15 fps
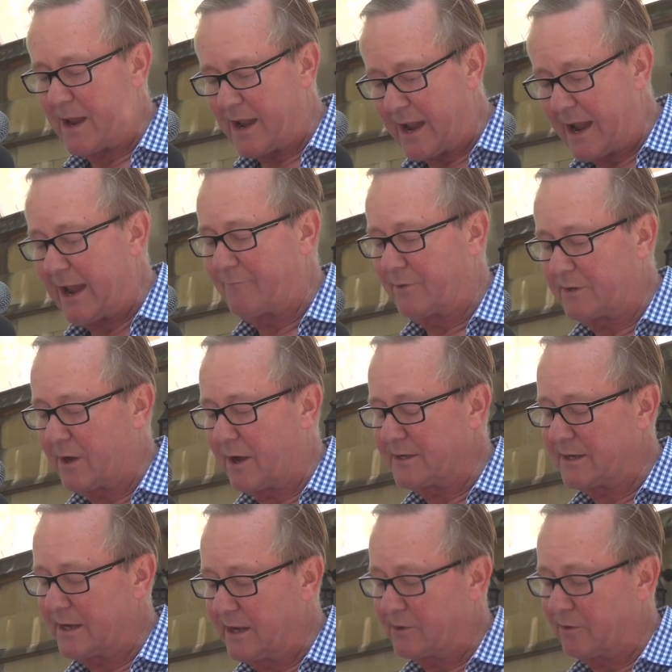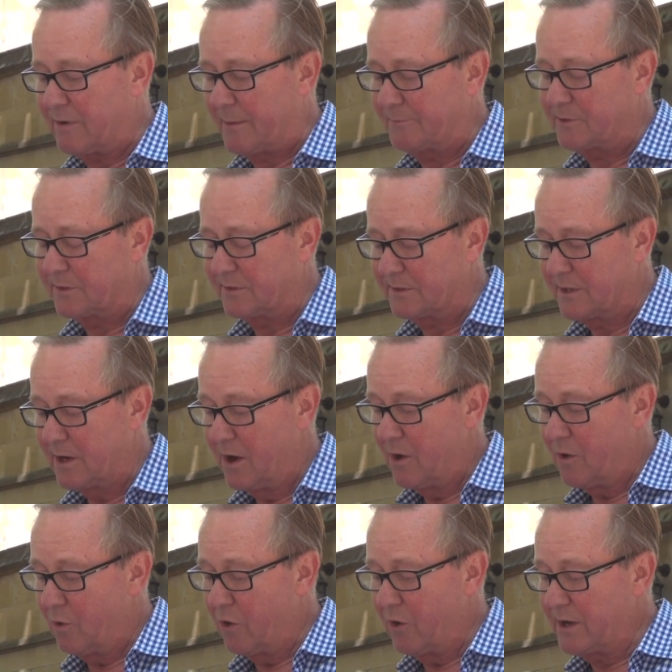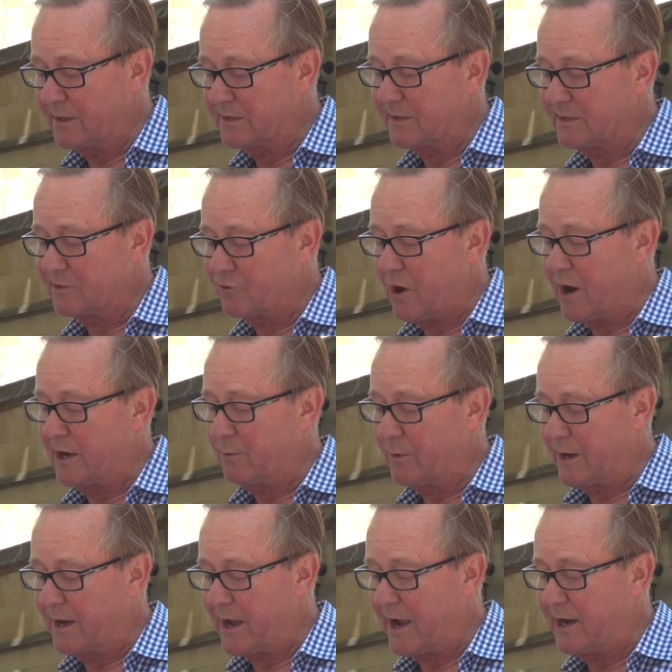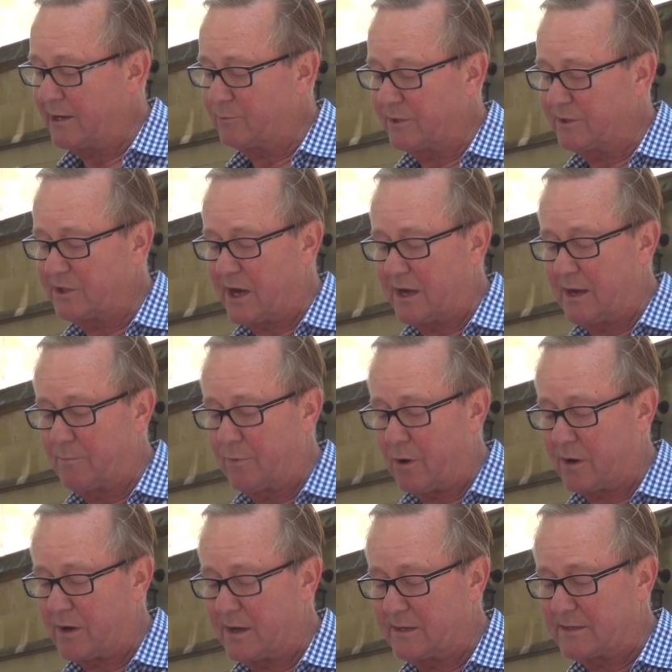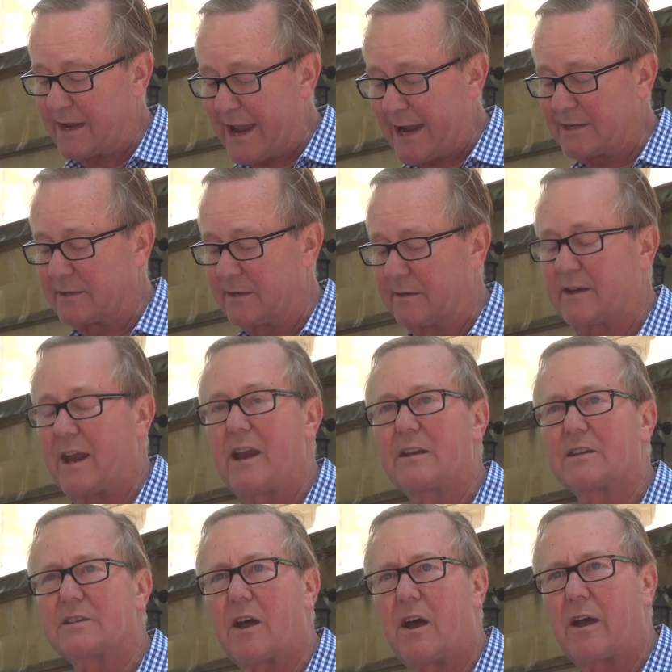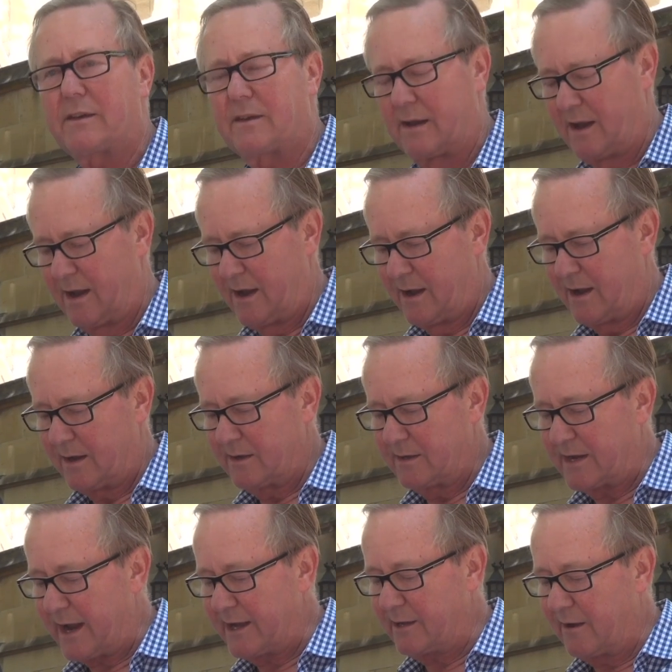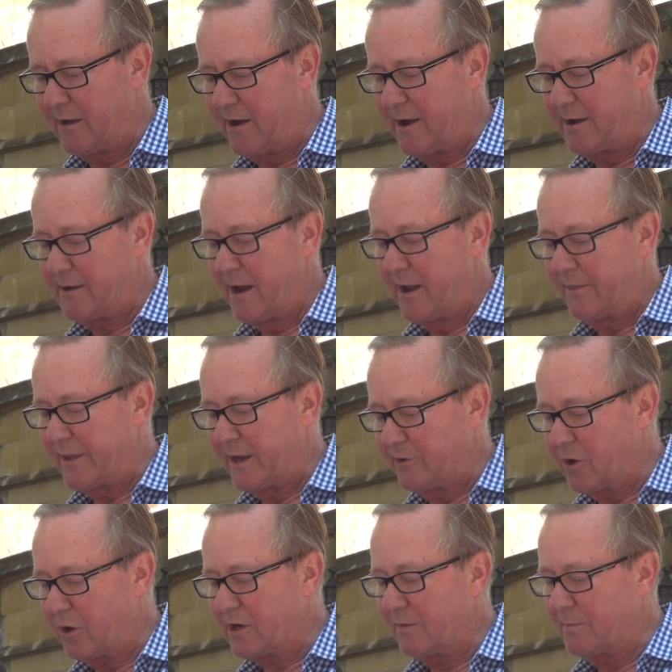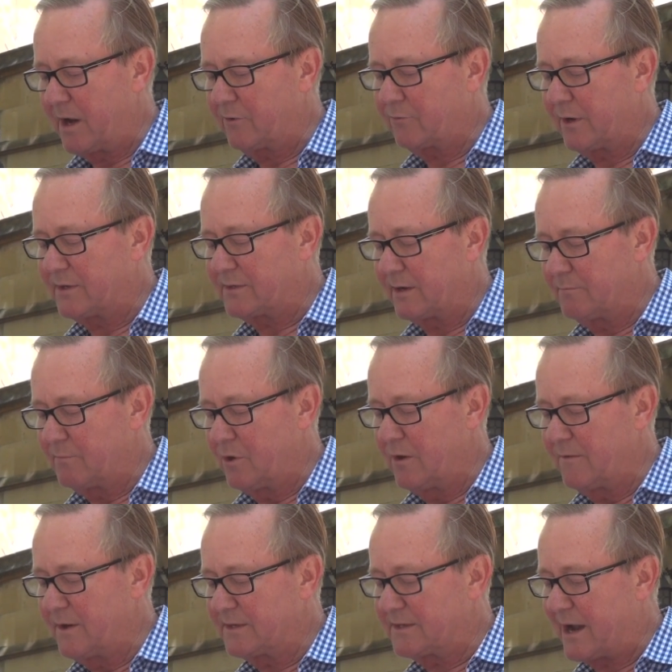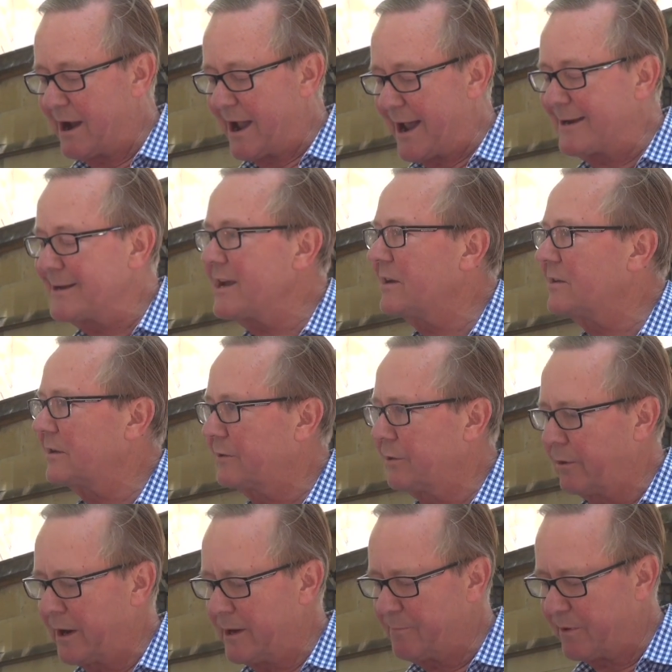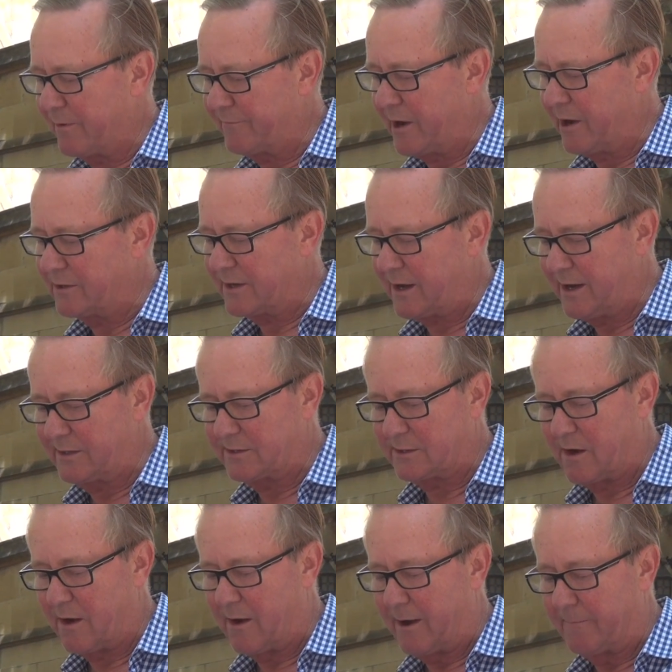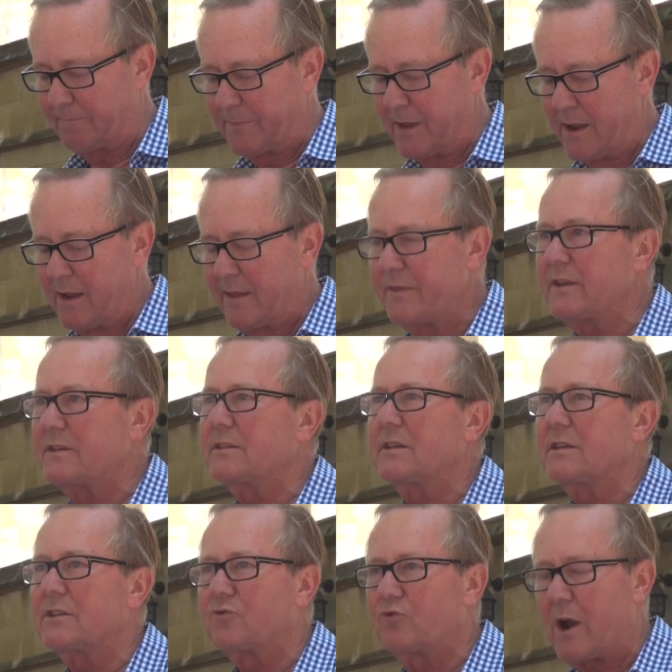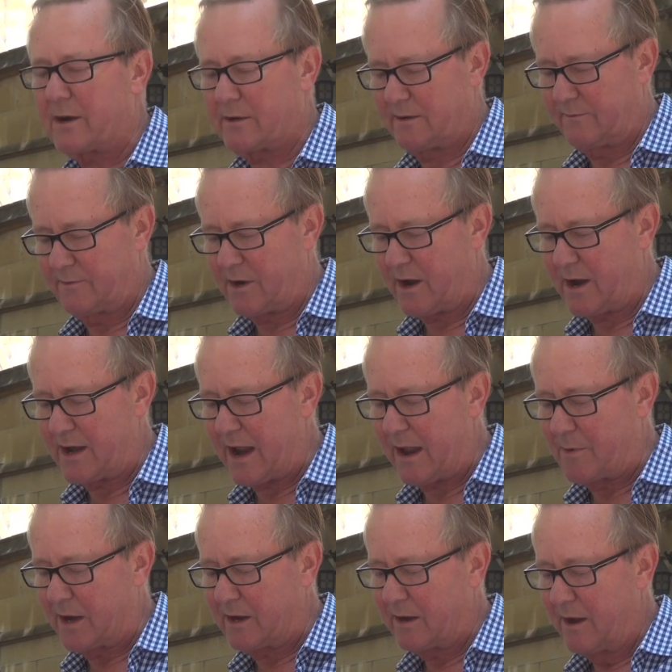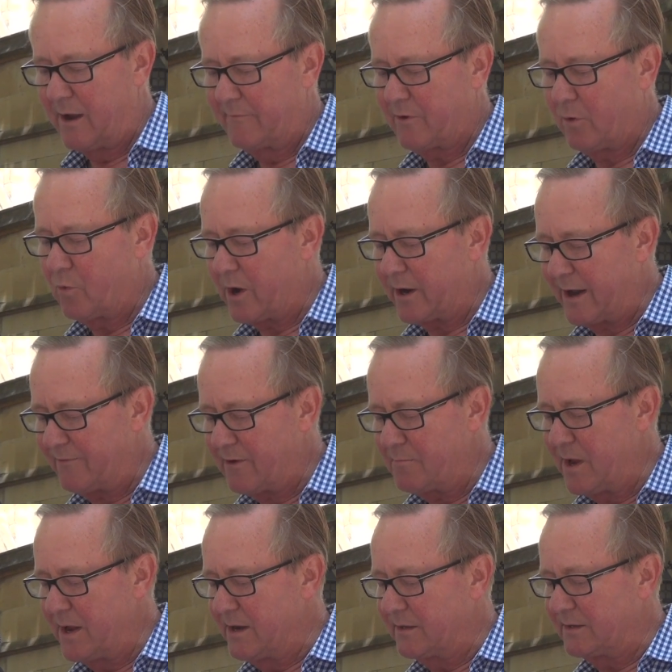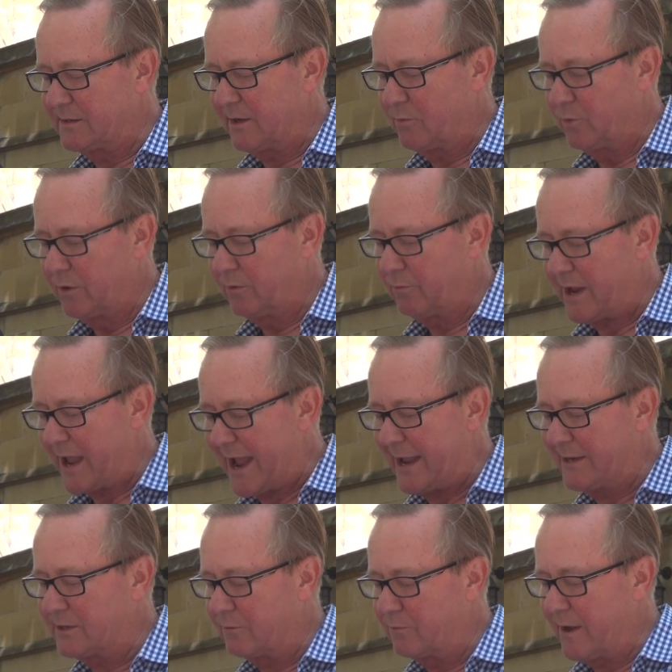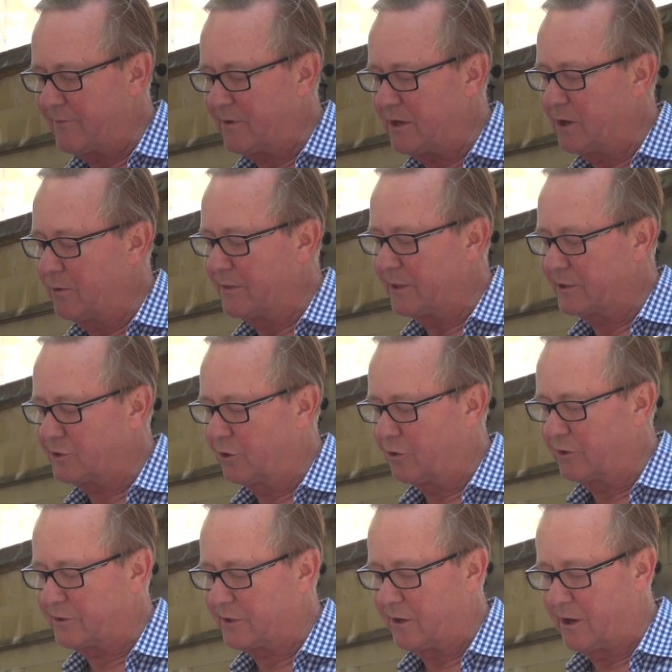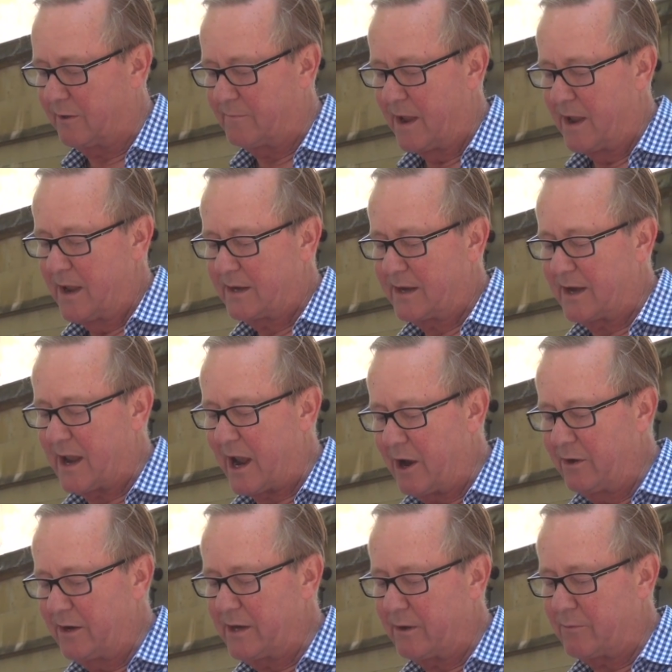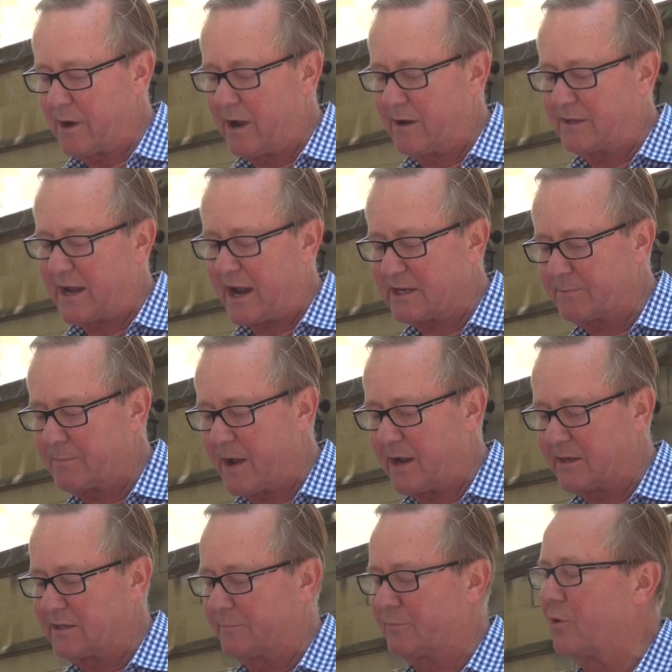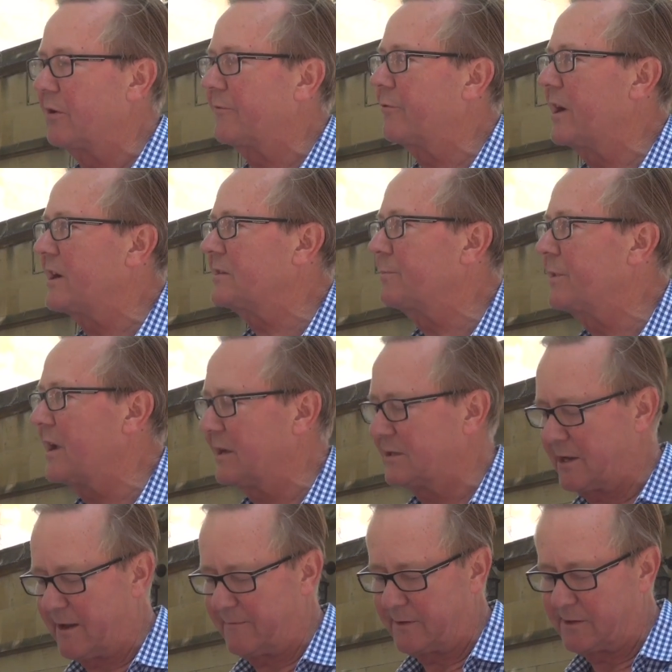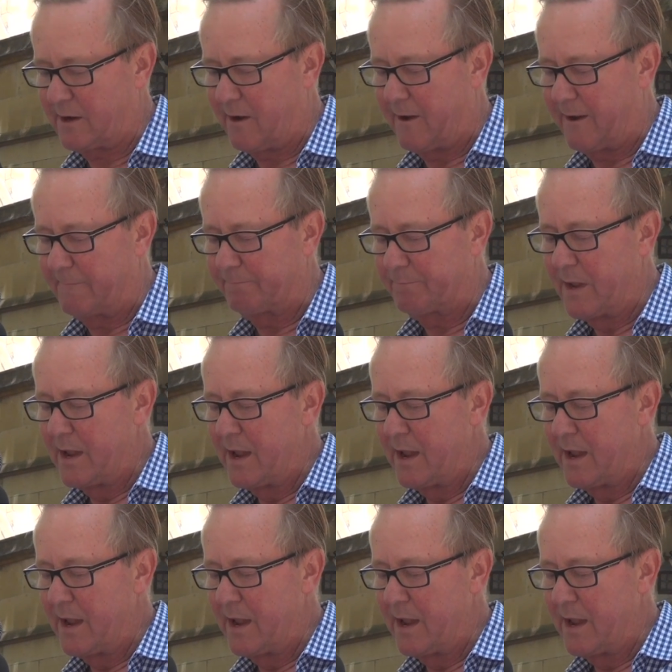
advertising interruptions. Audiences trying to engage with Jenny Brockie's excellent insight, Dateline, their documentaries and movies are unnecessarily provoked each time. This destructive dynamic, for whatever millions it will add to revenue in the short term, can only erode taxpayer support for SBS over time.